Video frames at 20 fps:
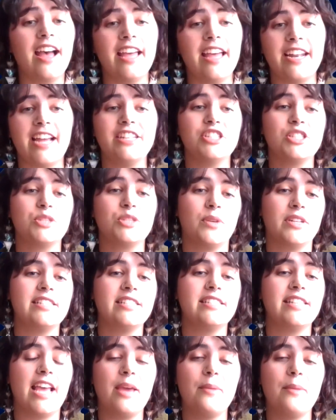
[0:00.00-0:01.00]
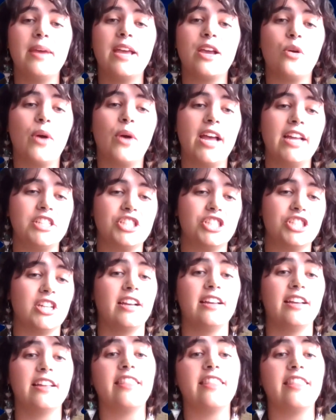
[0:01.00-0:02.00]
and I just want to say
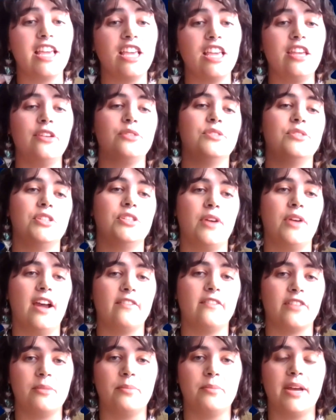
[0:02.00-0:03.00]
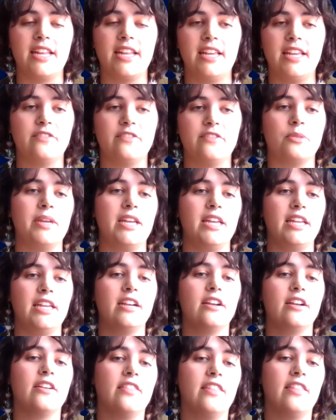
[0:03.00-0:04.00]
miigwech, thank you to everybody for being
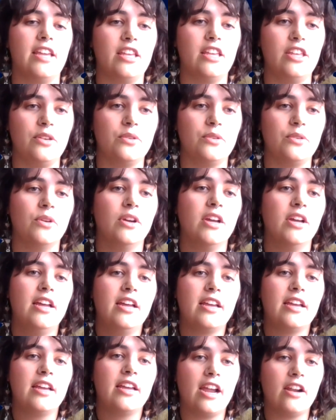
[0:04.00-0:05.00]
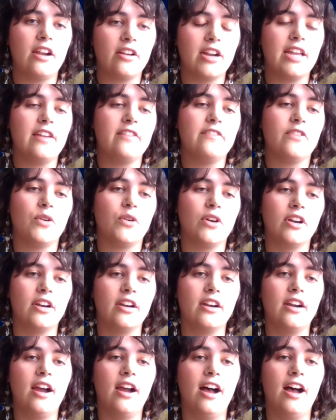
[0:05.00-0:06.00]
here. Thank you, Carrie,
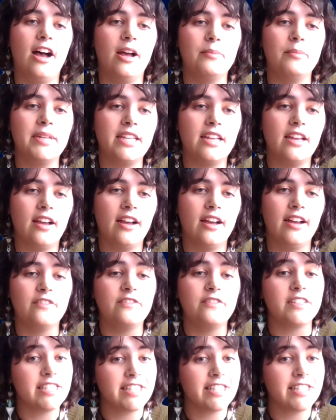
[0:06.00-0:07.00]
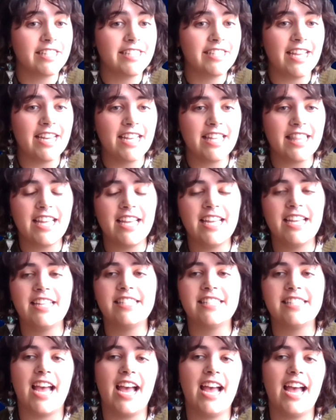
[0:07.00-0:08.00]
for facilitating
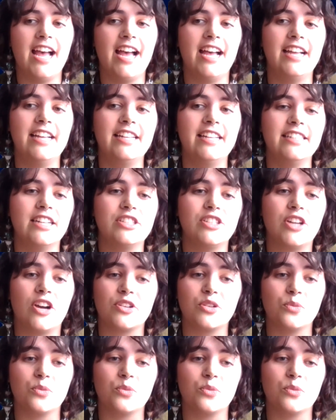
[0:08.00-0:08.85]
this, and Dr.